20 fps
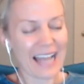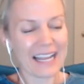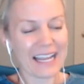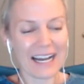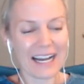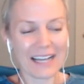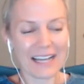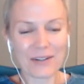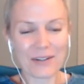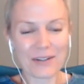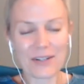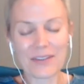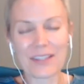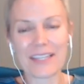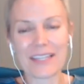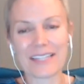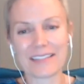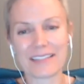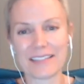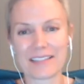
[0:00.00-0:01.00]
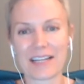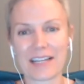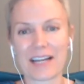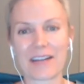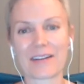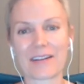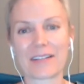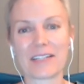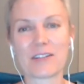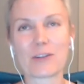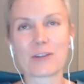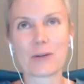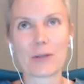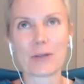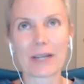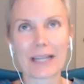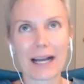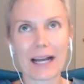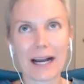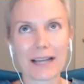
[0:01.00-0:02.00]
I don't know that that's entirely true.
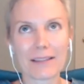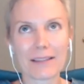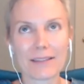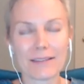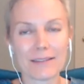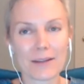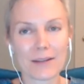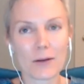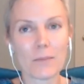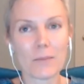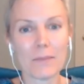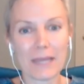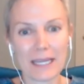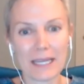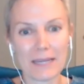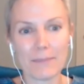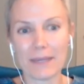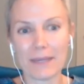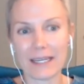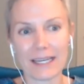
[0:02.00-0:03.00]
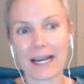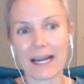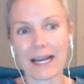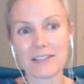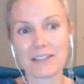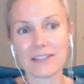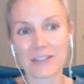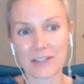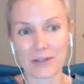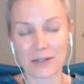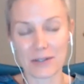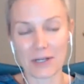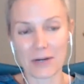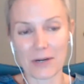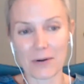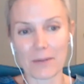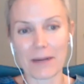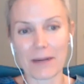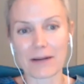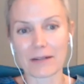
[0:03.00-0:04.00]
Like there may be, and I just don't know
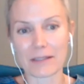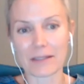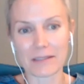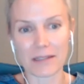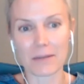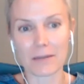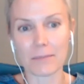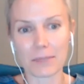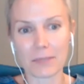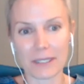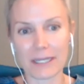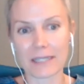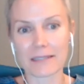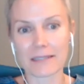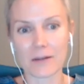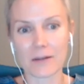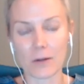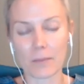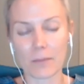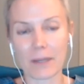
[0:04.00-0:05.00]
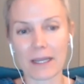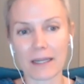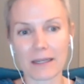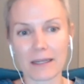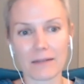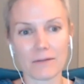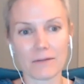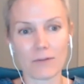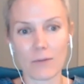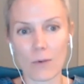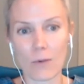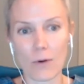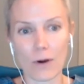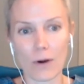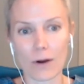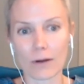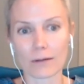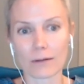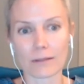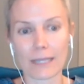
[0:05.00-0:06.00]
about it, some plans that are paying
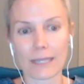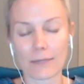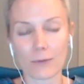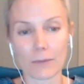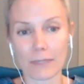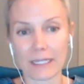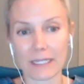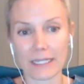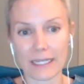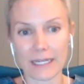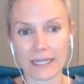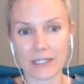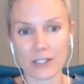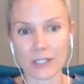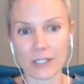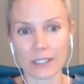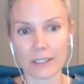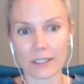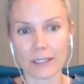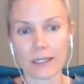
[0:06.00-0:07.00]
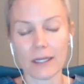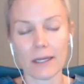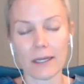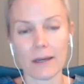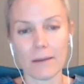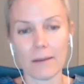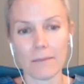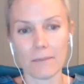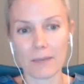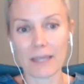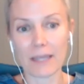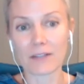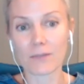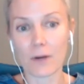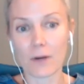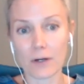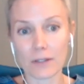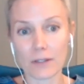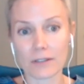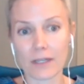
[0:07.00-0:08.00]
for lead remediation. as
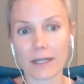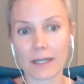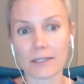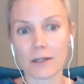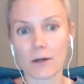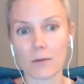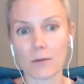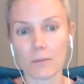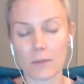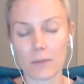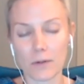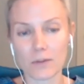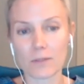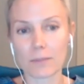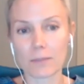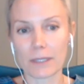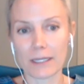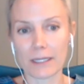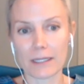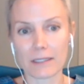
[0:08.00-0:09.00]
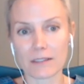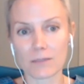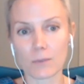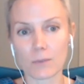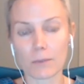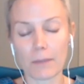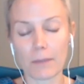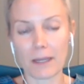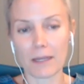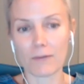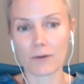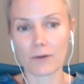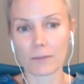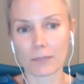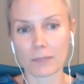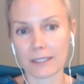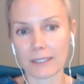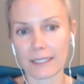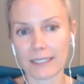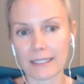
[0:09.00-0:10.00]
far as I know, most plans would pay for
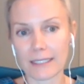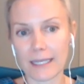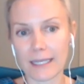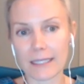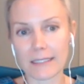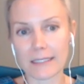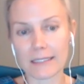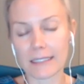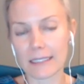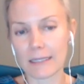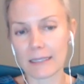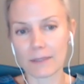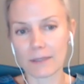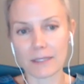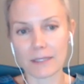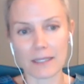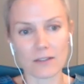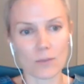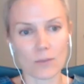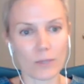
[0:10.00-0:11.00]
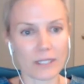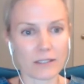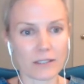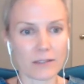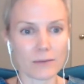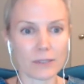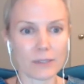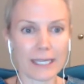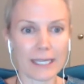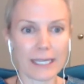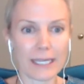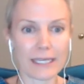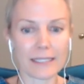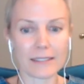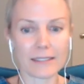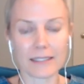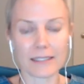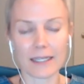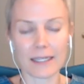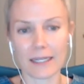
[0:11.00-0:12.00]
blood lead testing, but that's way too late.